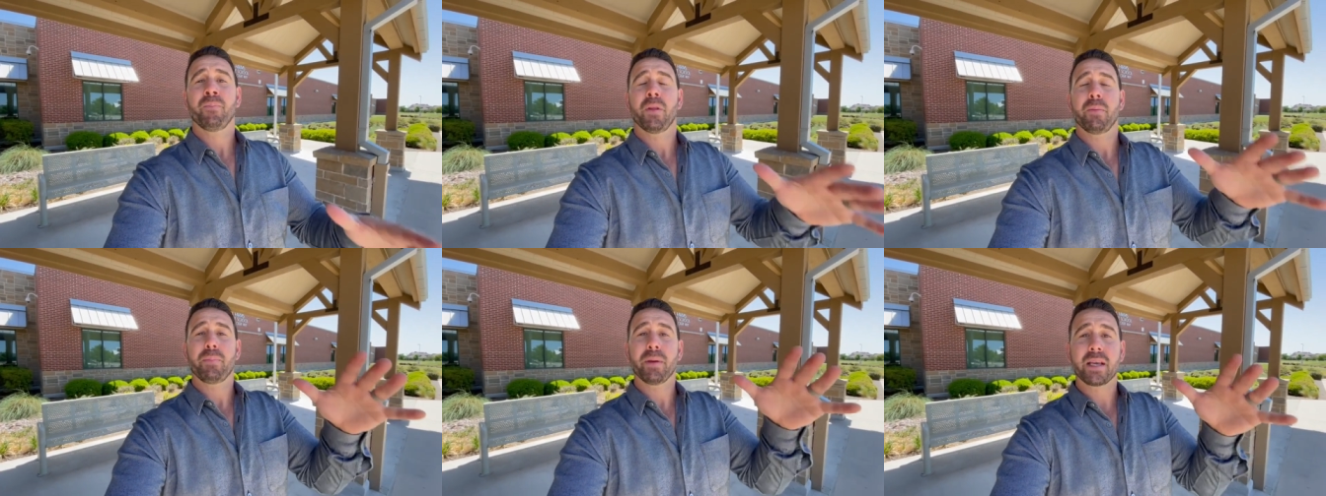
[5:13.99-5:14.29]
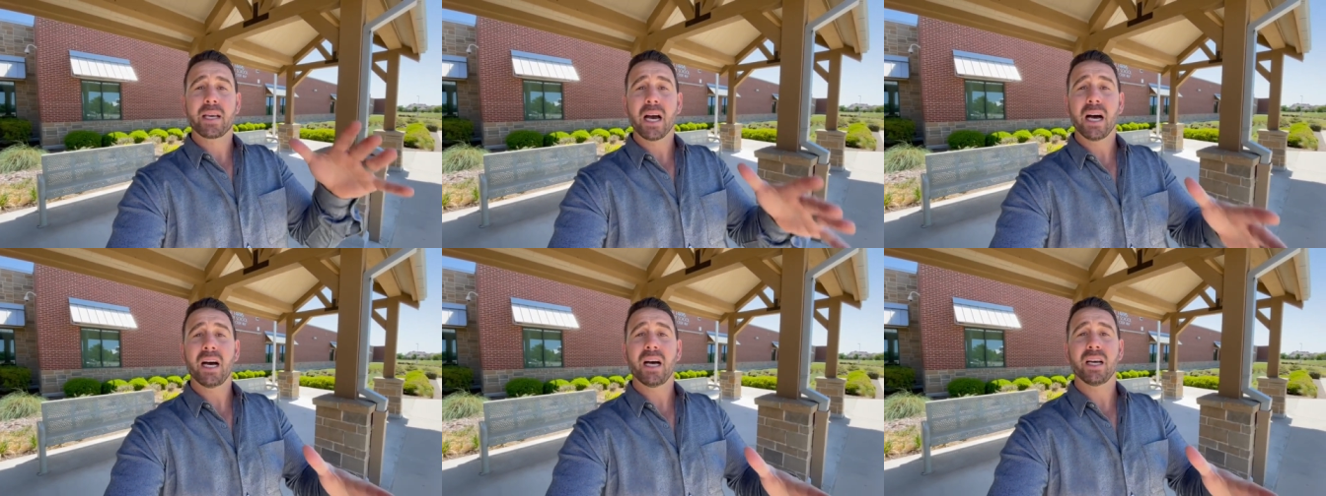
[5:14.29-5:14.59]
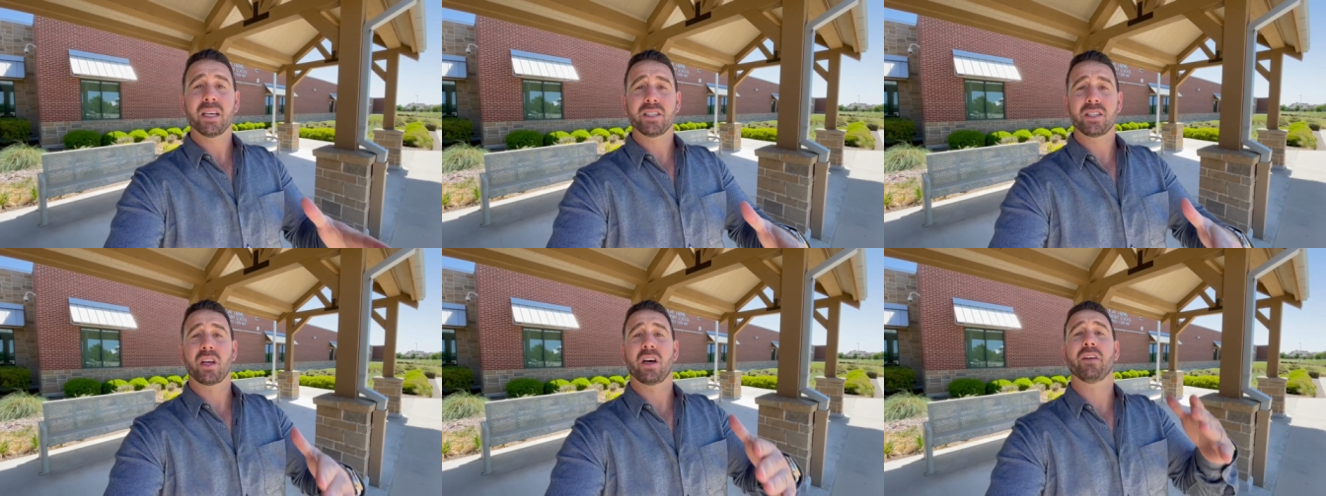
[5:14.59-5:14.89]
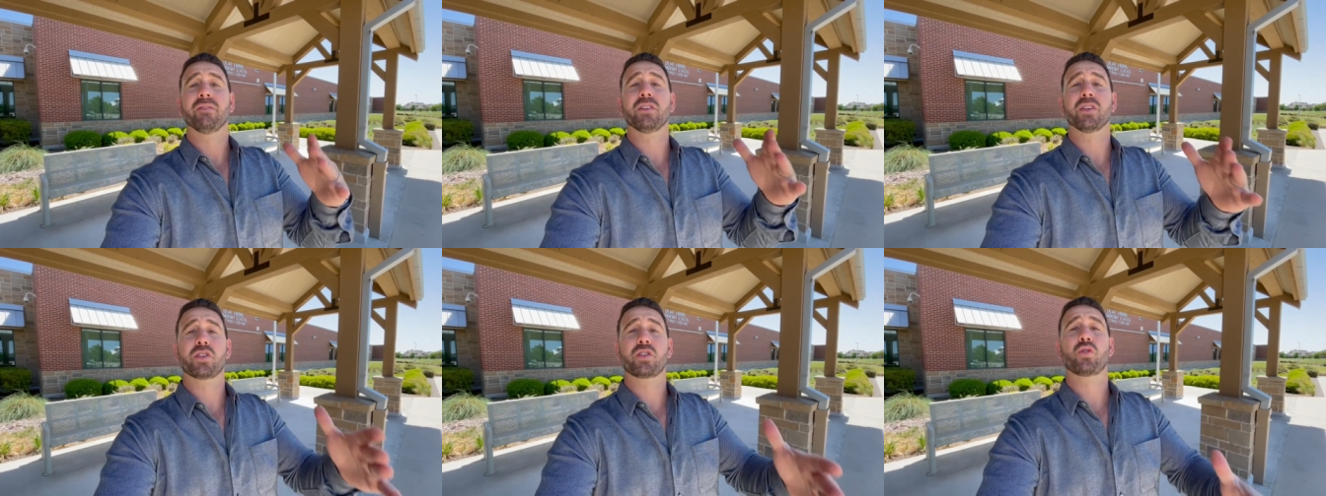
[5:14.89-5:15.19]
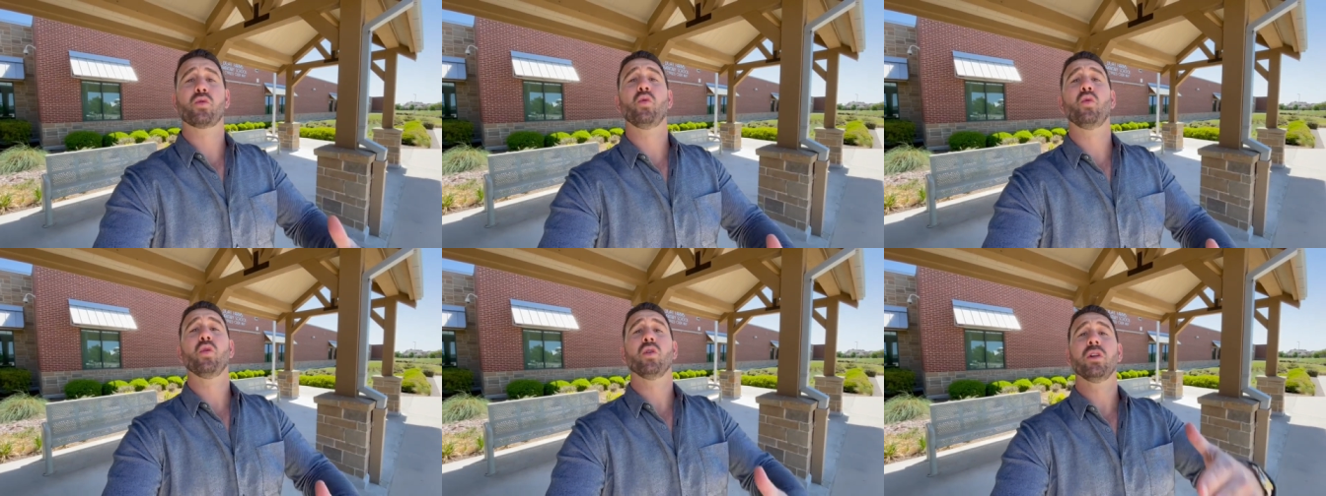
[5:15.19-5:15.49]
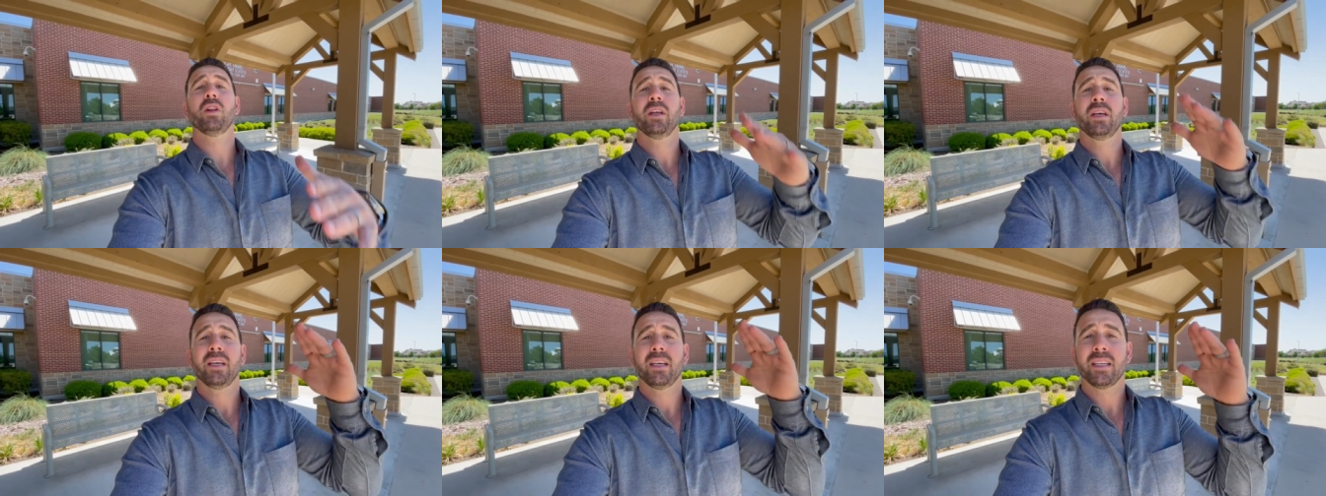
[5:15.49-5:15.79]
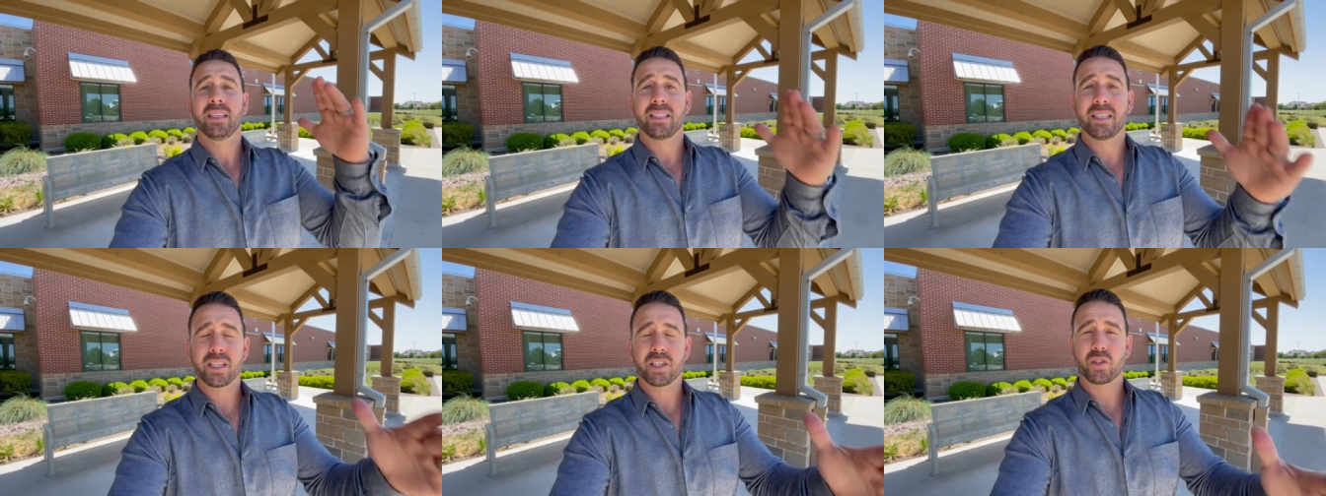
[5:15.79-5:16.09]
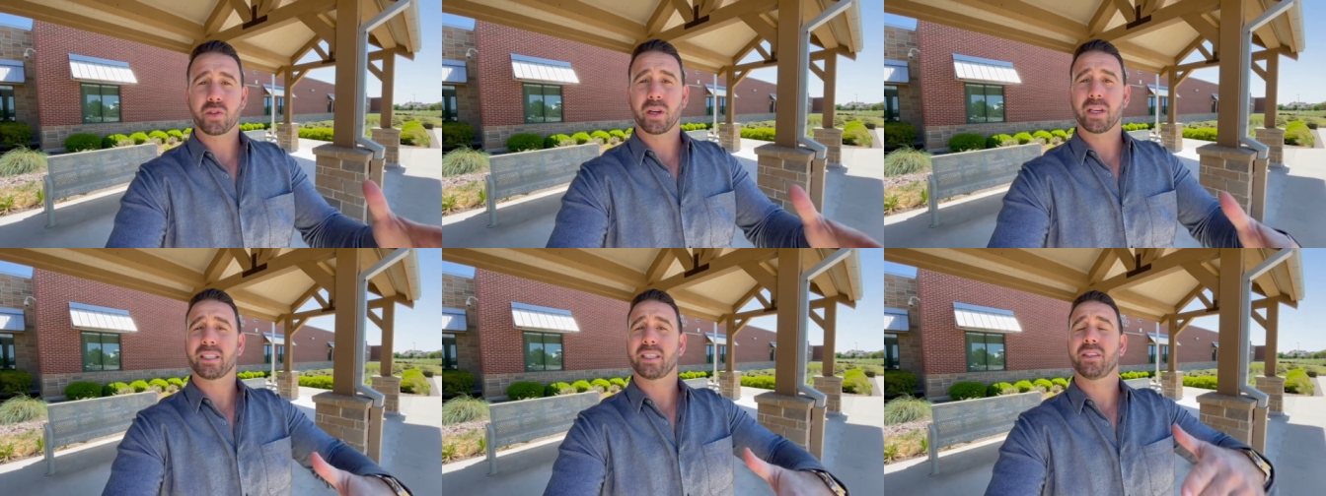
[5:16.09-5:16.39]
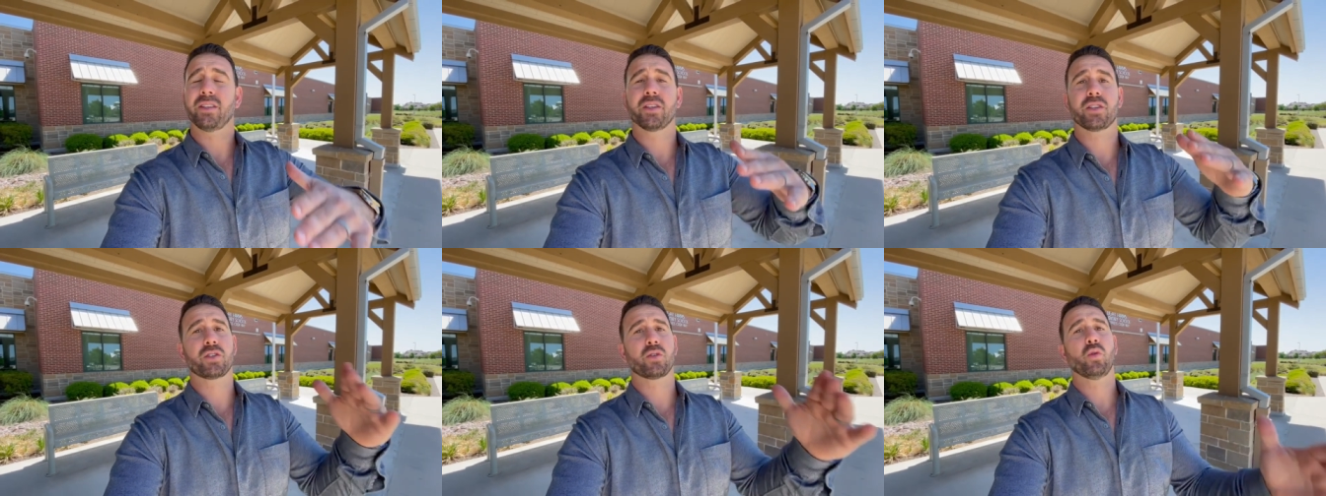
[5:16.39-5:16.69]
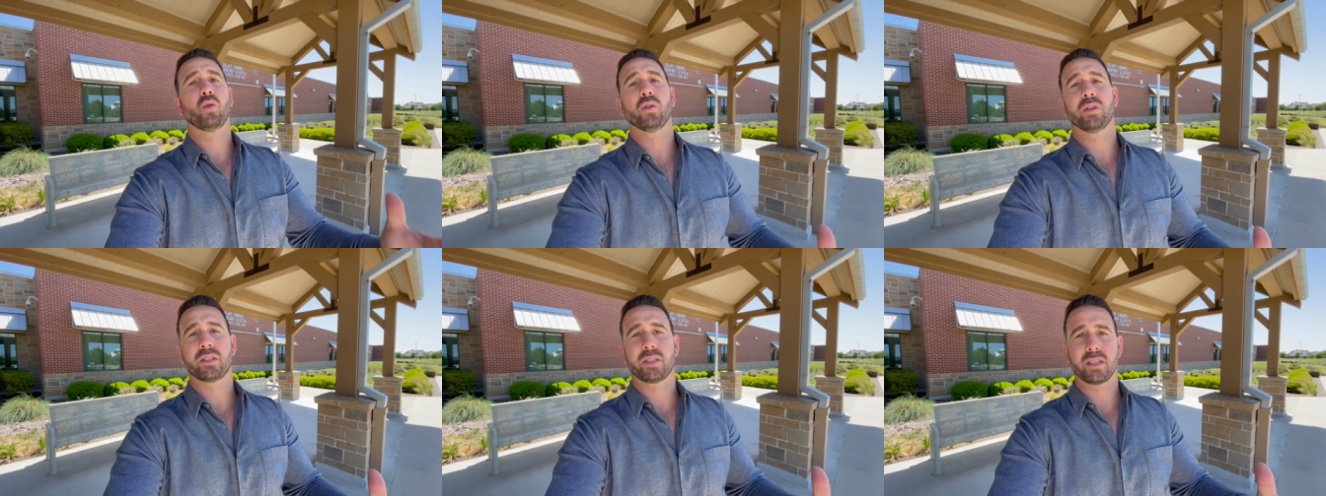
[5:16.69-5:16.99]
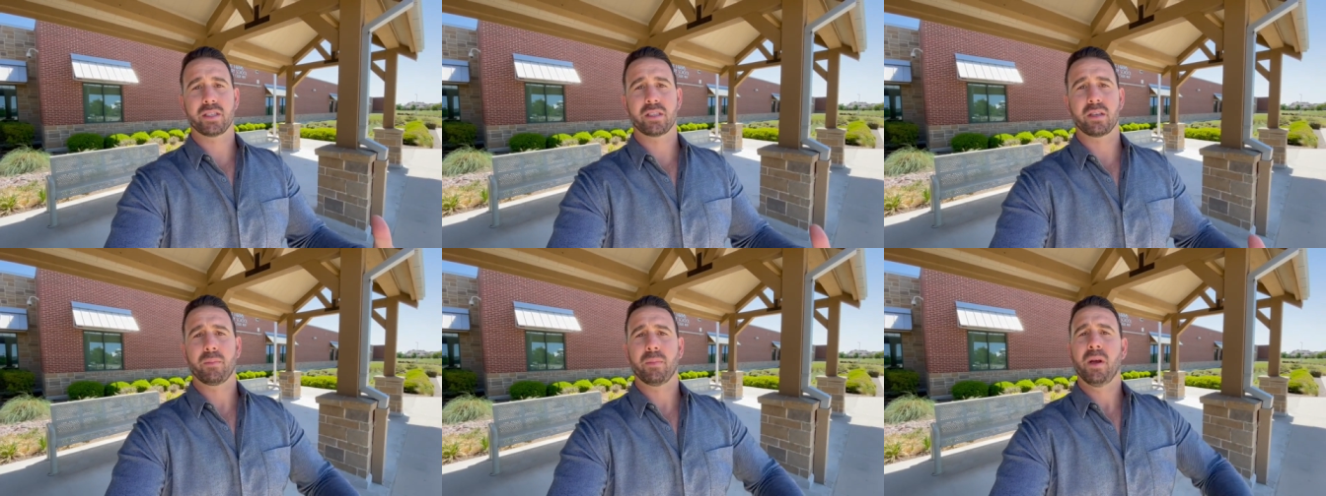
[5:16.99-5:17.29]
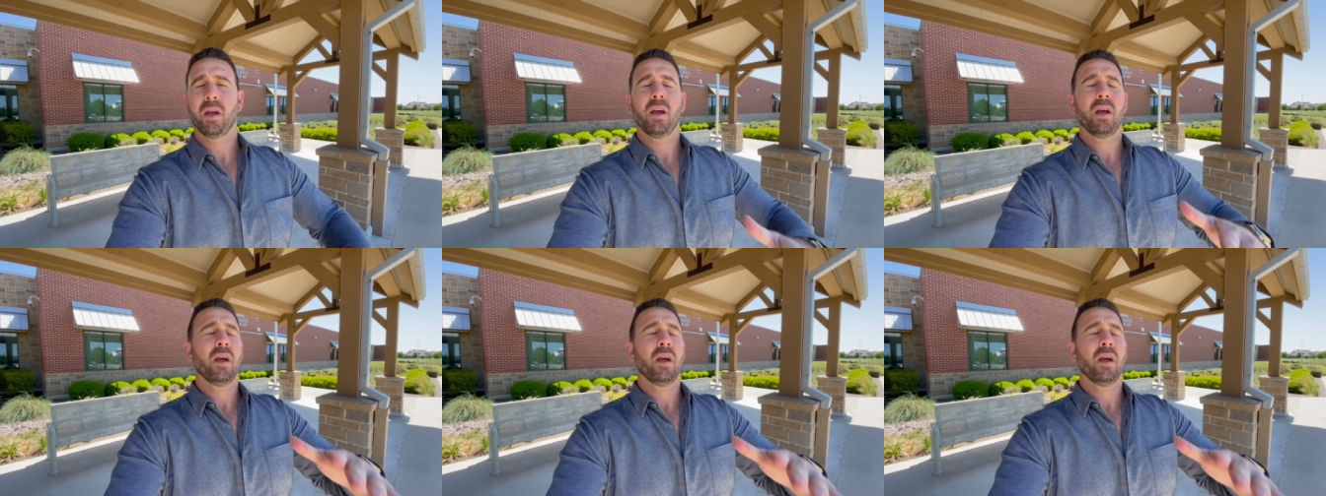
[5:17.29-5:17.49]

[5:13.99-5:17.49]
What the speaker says: because of the school district and the school system.